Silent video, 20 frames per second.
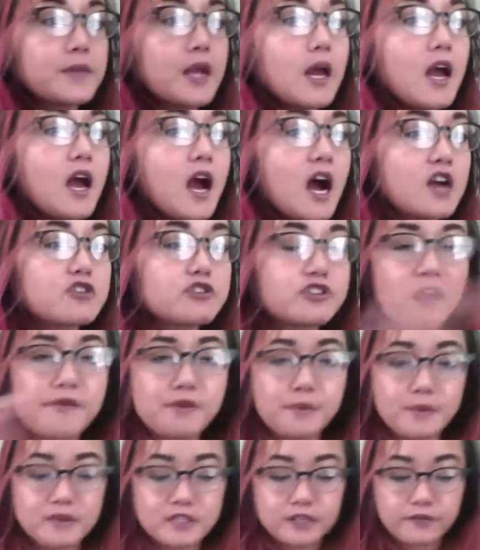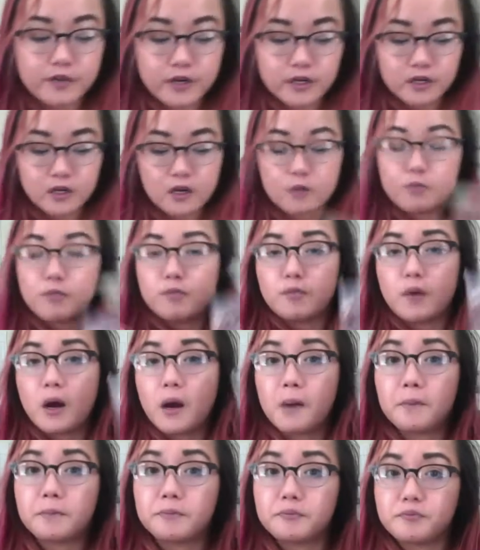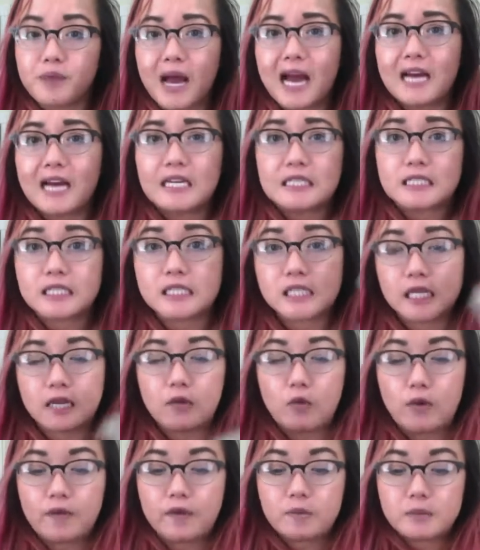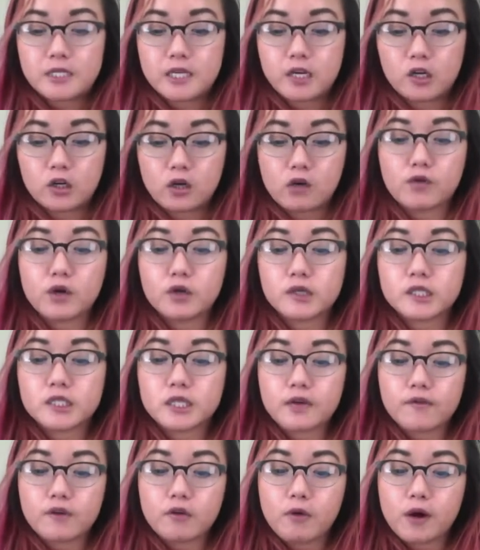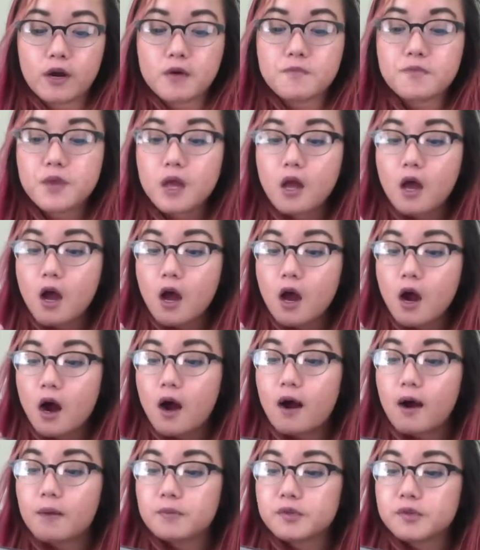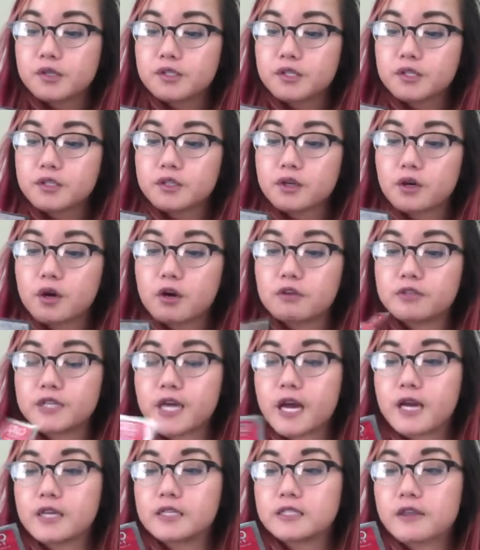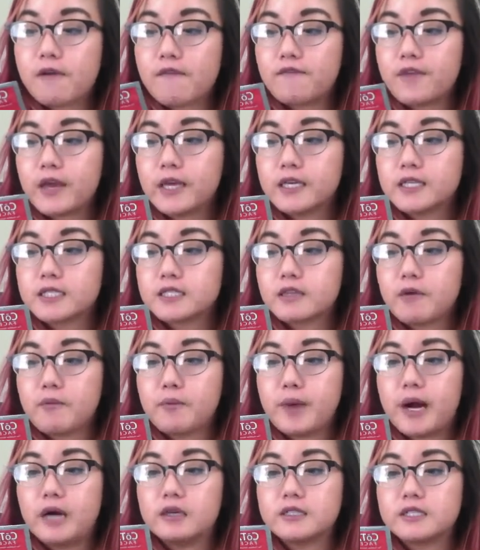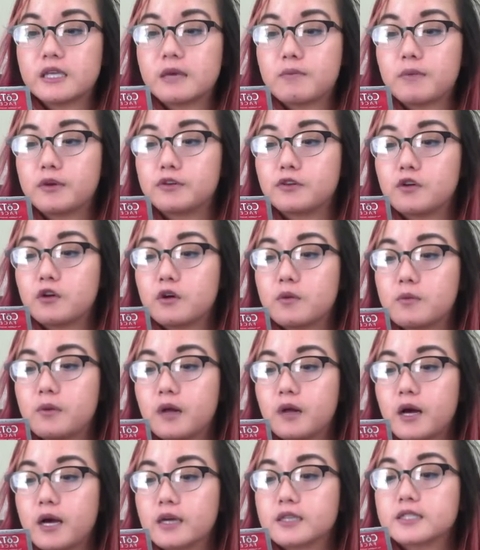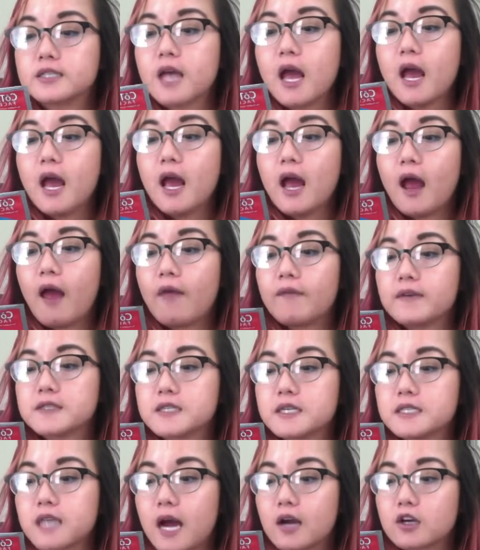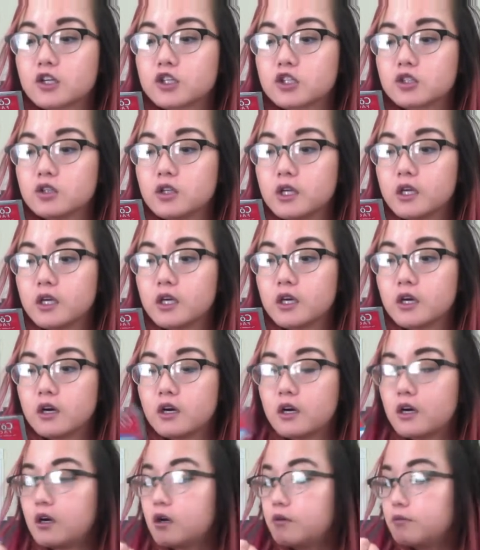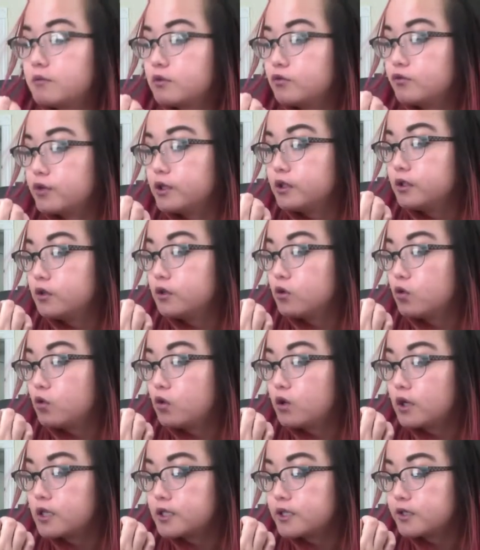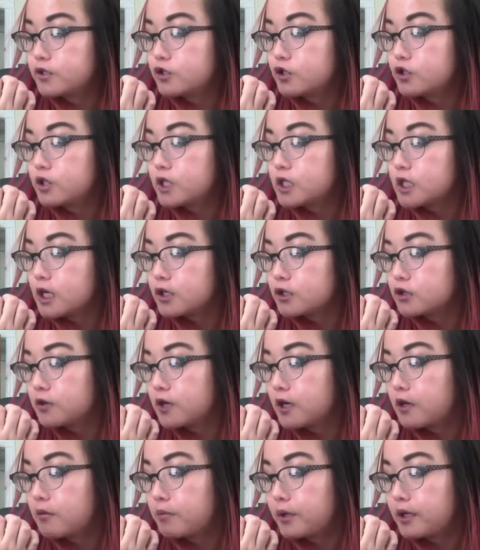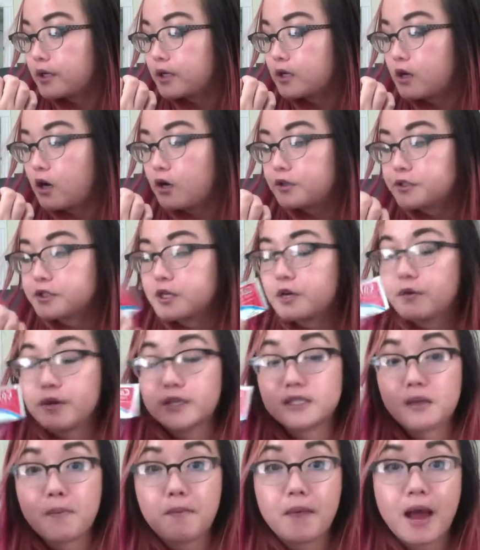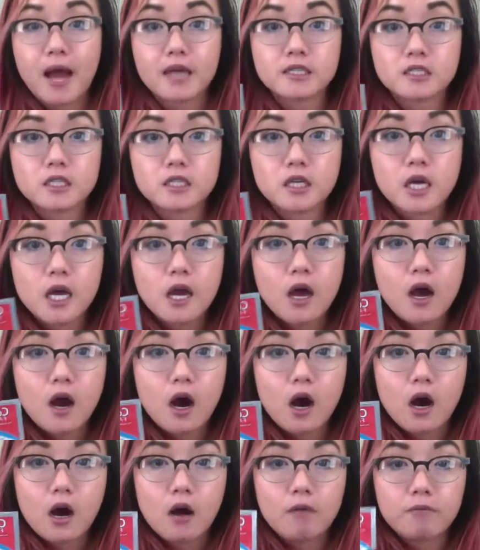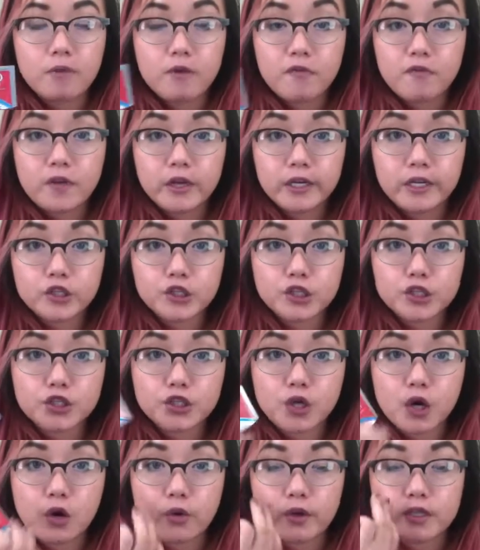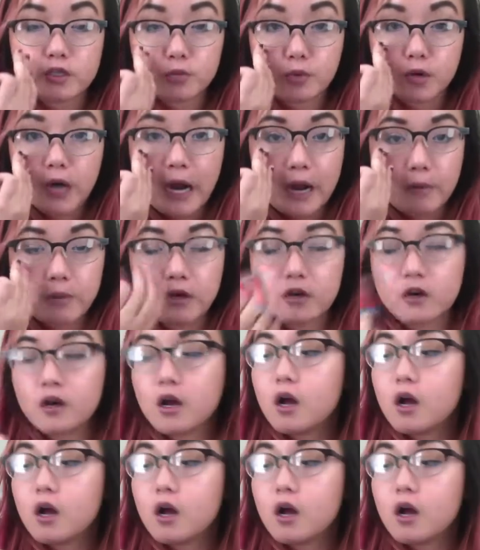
I just had them in different bags because I didn't want them to get all gross everywhere. This is the Cortez Face Balancing Mineral Complex, and this is actually really cool because it's just a sunscreen, but it also is a matte finish, so it's a primer.